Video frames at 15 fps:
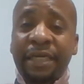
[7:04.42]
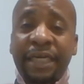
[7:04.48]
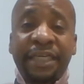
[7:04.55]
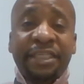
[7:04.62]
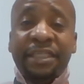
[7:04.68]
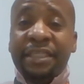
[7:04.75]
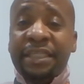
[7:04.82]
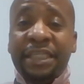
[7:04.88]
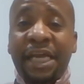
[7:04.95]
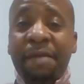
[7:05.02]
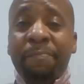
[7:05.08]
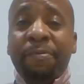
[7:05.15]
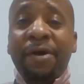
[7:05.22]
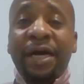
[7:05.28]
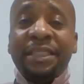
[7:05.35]
it's the
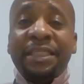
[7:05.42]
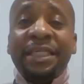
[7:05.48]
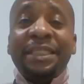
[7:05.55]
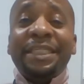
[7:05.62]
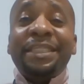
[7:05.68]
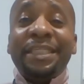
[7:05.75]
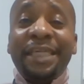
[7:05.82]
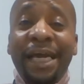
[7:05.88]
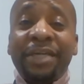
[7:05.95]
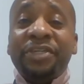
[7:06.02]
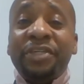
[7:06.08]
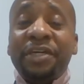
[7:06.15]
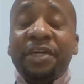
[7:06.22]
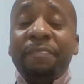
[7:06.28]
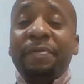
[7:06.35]
same process. It's
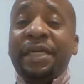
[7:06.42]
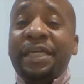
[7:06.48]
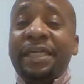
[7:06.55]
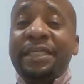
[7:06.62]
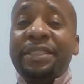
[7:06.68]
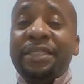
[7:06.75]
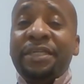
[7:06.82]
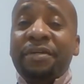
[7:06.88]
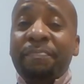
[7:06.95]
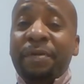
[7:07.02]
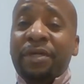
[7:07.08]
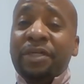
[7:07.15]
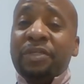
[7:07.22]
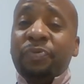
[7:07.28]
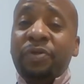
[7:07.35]
actually going to be easier
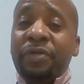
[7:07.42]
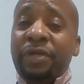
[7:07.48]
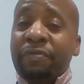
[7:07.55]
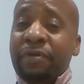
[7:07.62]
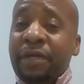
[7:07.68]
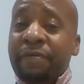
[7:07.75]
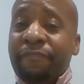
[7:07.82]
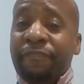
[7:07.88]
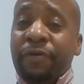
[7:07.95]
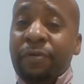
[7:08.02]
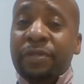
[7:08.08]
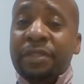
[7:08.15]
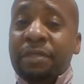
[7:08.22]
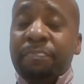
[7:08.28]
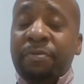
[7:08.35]
because when you get ready to
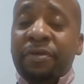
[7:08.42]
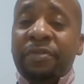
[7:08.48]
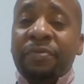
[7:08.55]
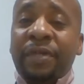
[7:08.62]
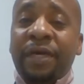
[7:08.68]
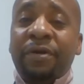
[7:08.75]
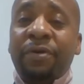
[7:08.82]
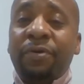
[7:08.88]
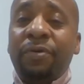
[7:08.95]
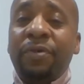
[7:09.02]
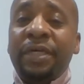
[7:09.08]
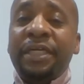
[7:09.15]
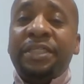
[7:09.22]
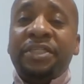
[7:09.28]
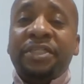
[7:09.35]
fold it to put it through that
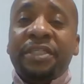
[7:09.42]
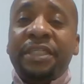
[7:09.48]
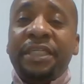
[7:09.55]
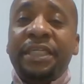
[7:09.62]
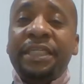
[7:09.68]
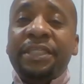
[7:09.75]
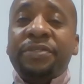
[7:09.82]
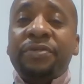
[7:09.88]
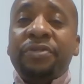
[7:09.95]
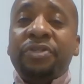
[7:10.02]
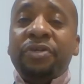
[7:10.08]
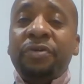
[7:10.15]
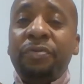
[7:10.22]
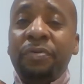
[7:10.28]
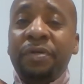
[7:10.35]
hole, it's just easier to
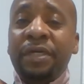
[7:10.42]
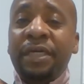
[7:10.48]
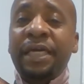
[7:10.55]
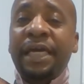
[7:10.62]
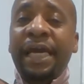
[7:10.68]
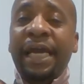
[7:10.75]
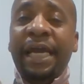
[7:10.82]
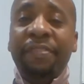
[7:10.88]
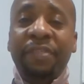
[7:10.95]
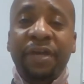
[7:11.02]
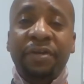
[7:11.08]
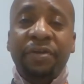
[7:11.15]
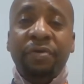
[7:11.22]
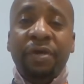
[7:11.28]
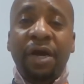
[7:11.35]
do. And
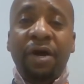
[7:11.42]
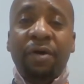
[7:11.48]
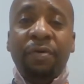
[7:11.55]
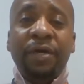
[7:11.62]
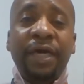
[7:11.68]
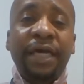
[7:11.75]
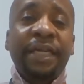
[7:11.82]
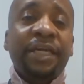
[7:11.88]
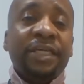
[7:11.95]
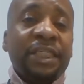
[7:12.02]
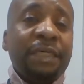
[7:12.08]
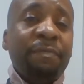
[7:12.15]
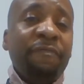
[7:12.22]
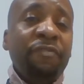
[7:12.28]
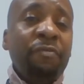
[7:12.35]
there you go. Now,
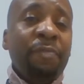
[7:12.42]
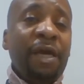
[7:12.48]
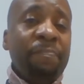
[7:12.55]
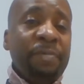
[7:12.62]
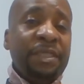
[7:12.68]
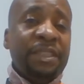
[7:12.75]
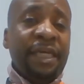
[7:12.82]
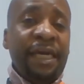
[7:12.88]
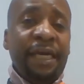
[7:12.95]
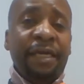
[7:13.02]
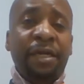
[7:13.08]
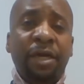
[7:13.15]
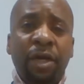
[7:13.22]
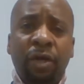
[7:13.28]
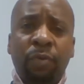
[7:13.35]
some of you might be saying,
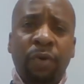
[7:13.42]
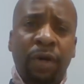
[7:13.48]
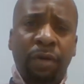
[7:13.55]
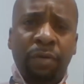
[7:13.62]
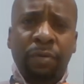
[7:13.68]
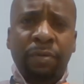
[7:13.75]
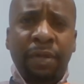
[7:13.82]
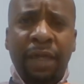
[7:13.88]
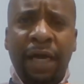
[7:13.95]
well,